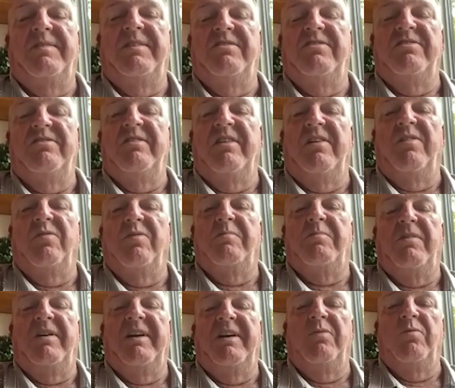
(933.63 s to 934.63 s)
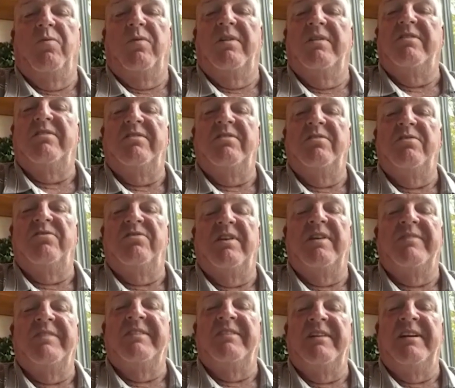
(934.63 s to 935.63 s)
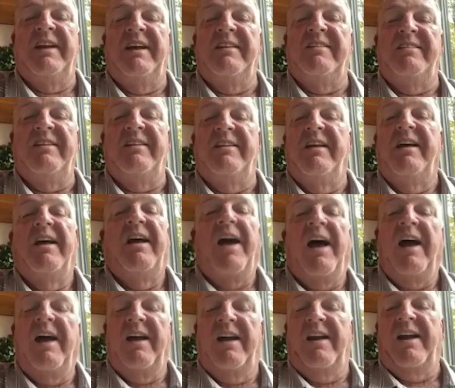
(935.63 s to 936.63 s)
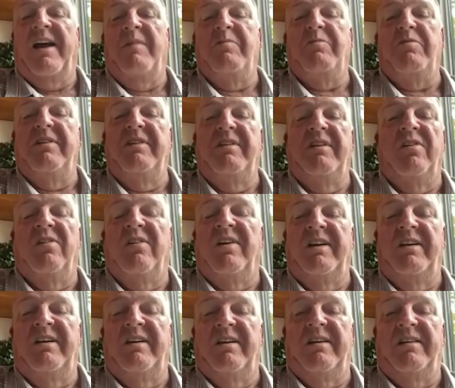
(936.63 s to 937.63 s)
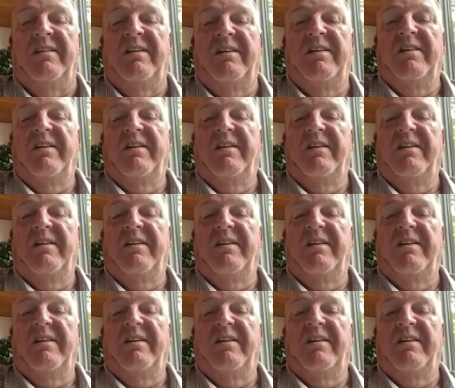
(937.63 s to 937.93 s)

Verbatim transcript: He says, no, we're playing one, two, 17, 18. I had absolutely no idea.